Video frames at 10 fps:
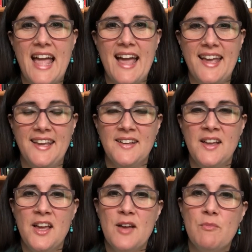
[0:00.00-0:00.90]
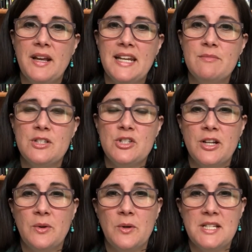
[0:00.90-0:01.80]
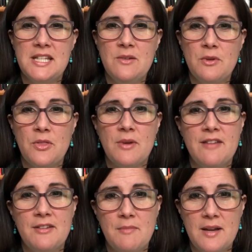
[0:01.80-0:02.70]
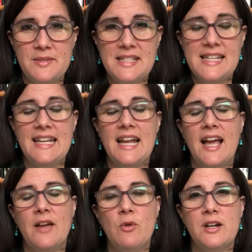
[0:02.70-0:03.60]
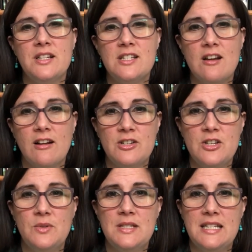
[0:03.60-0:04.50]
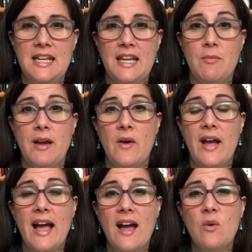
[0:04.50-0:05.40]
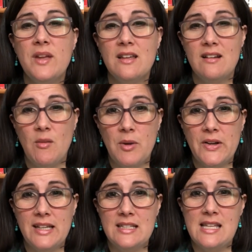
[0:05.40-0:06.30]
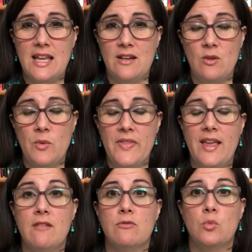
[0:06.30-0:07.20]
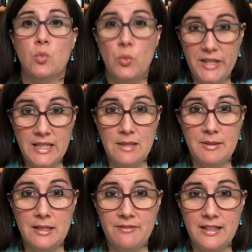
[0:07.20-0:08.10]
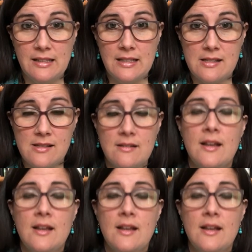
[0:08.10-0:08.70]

Hi, my name is Jen Coursey with Thriving Mamas, and I wanted to talk to you today about how we can help our kids handle when they have really big feelings.